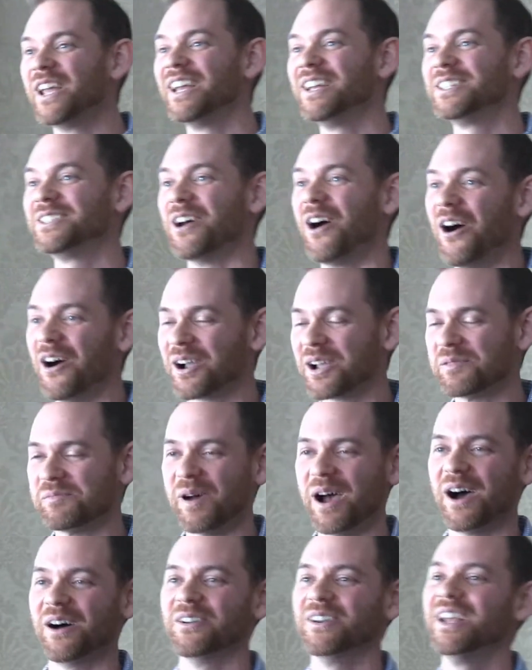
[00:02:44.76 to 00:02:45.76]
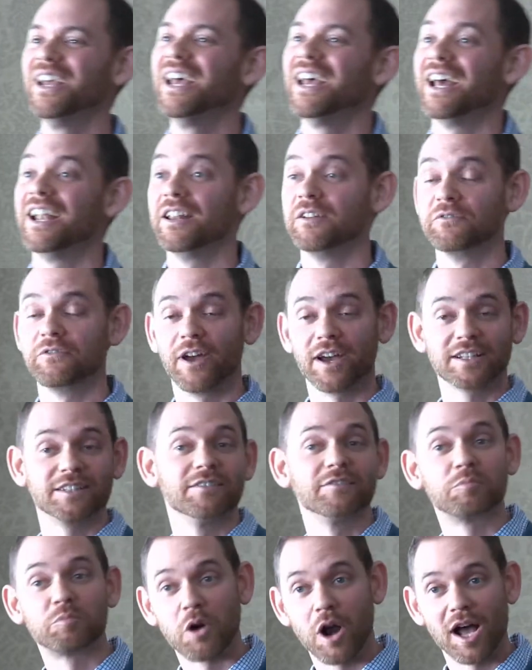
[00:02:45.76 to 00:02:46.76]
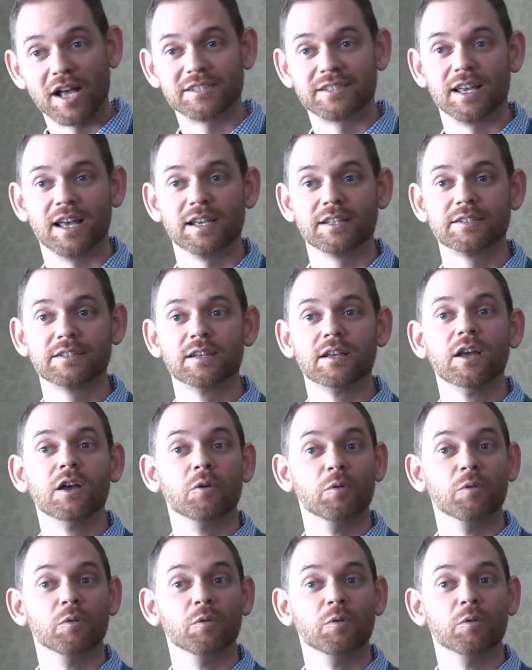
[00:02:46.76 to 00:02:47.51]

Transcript: talk about an infective process,